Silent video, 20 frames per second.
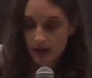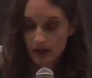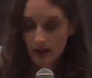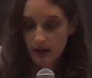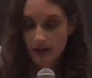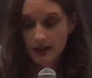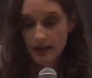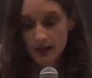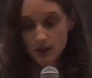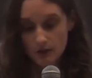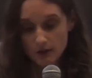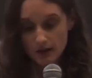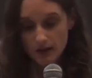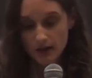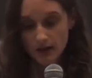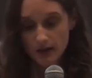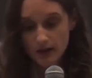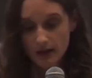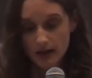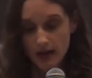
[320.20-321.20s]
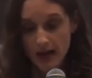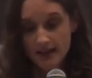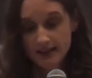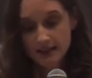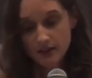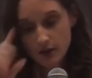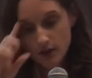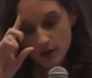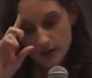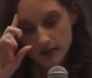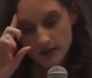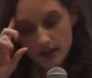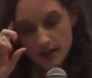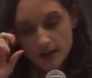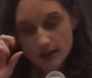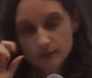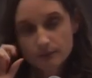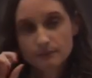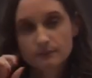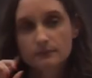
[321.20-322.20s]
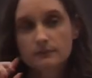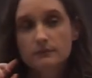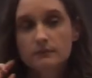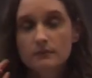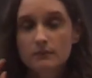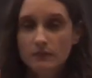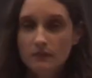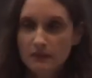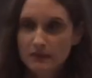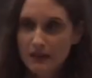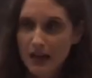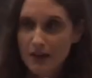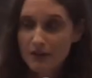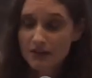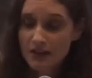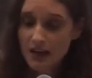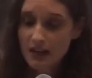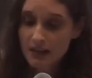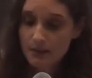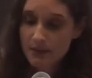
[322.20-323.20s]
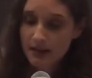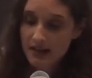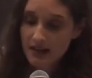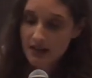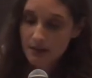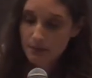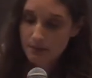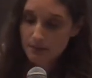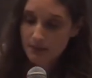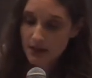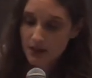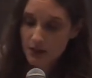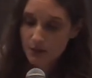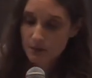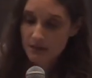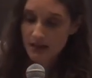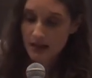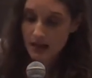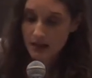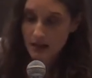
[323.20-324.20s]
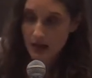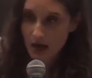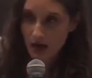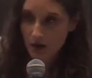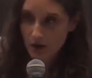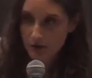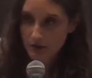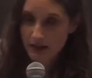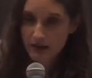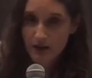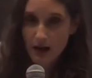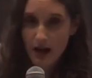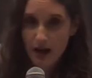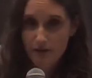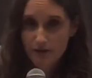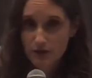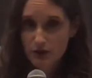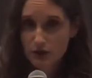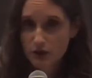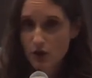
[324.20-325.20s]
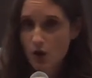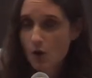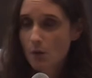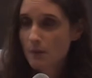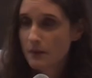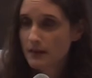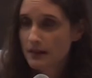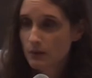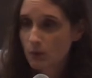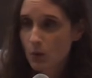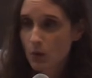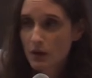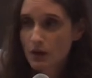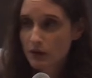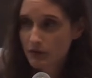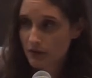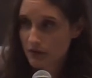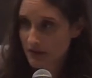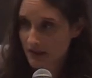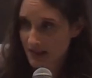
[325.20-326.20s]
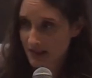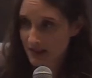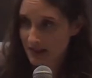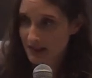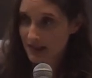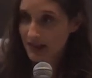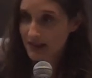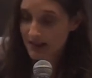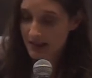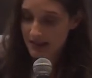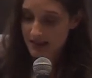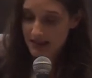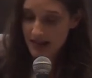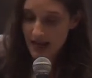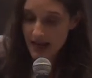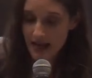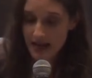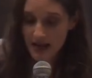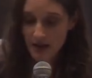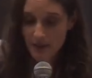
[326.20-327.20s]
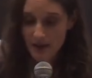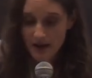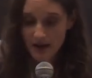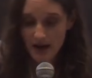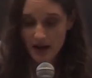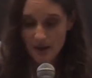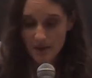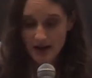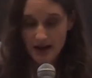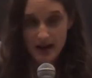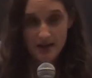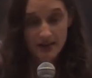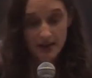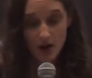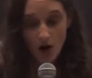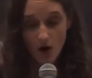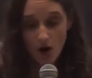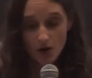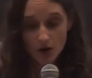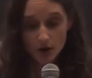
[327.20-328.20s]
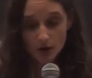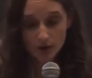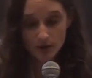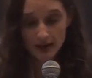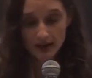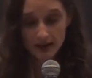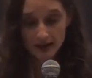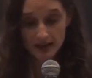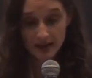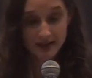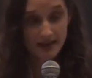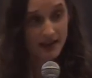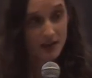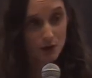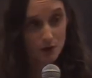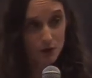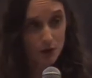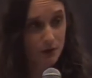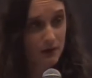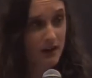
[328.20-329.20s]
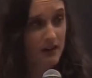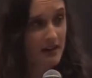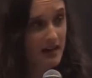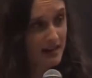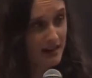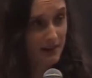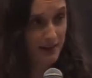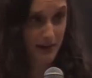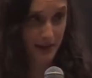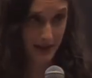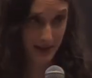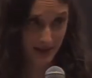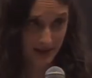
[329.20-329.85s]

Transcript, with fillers: Israel, uh, Isaac Herzog, Naftali Bennett, Benjamin Netanyahu, they have so many wonderful things to say about Abe, and they all agreed, and they don't agree on anything.